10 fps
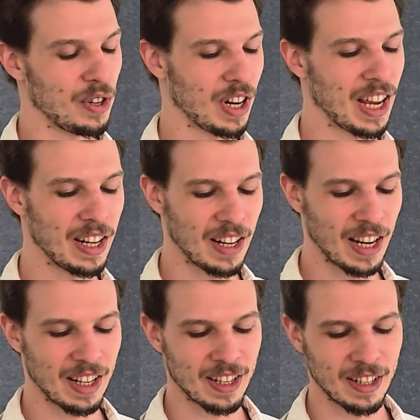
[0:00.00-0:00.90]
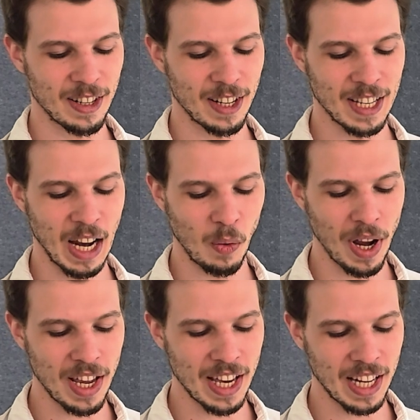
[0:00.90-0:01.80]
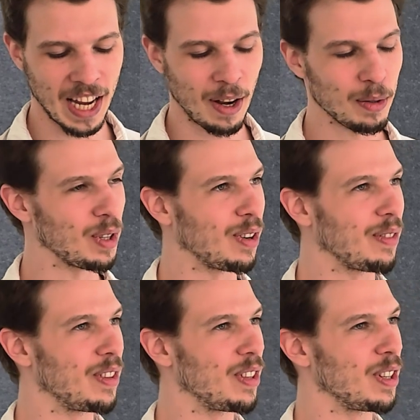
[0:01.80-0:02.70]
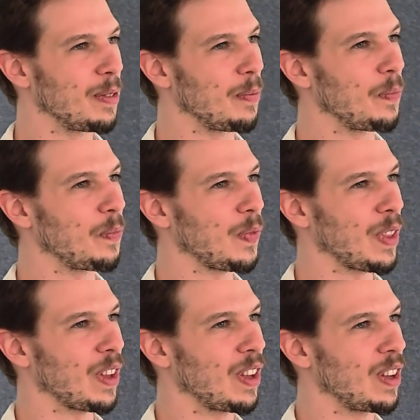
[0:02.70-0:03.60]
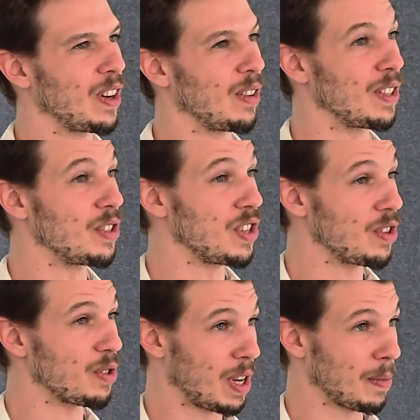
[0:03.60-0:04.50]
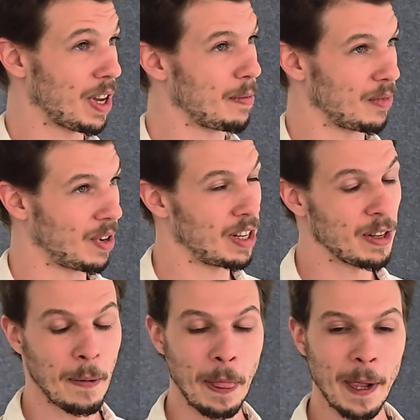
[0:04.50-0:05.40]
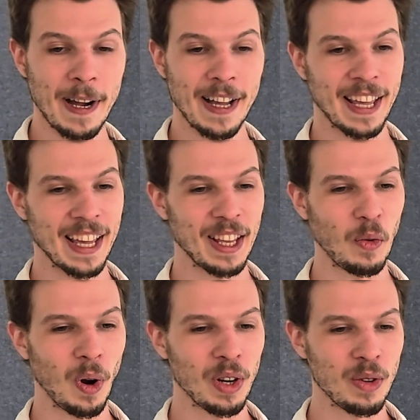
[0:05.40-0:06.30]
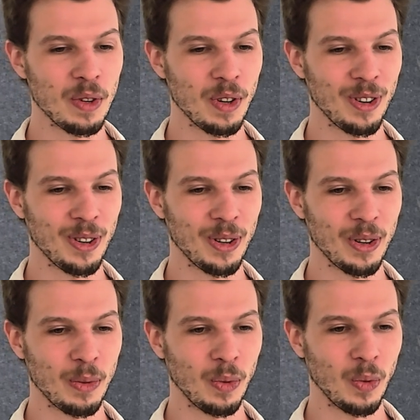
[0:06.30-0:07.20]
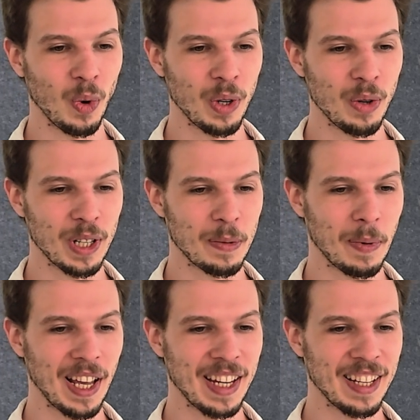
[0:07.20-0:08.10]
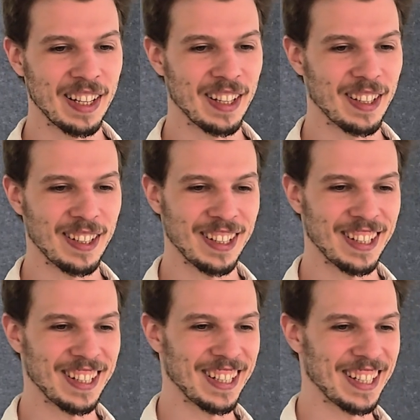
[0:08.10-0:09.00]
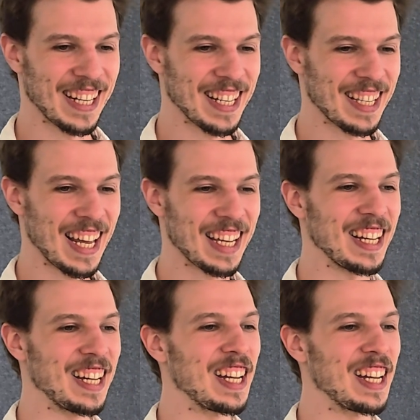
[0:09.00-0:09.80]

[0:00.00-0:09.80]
and in that way getting out of the zero-sum game, right? And what you're explaining is like